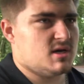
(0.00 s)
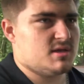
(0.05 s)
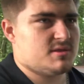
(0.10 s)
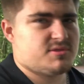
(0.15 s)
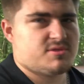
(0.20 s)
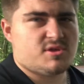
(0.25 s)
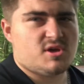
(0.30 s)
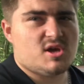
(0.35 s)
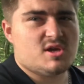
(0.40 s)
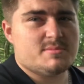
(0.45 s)

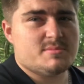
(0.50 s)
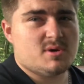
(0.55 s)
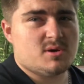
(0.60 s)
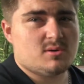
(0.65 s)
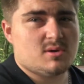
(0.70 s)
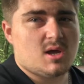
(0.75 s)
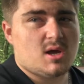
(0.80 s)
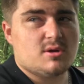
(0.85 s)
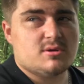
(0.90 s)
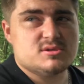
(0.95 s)

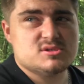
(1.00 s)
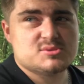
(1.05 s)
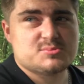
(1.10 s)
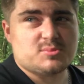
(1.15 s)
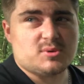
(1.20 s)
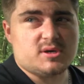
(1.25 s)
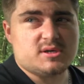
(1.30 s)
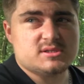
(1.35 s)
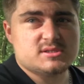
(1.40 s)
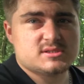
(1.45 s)
30mm lowering
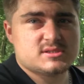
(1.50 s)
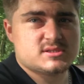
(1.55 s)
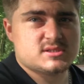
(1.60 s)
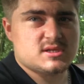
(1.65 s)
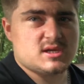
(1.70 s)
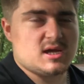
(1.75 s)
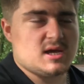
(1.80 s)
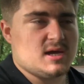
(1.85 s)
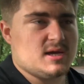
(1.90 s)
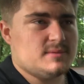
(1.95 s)
springs,
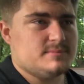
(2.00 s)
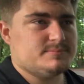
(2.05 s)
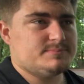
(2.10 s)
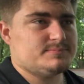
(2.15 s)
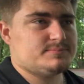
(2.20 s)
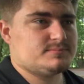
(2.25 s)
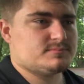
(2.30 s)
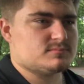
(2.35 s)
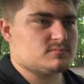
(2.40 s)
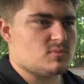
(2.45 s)

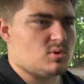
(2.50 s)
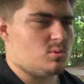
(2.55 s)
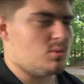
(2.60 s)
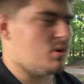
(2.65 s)
or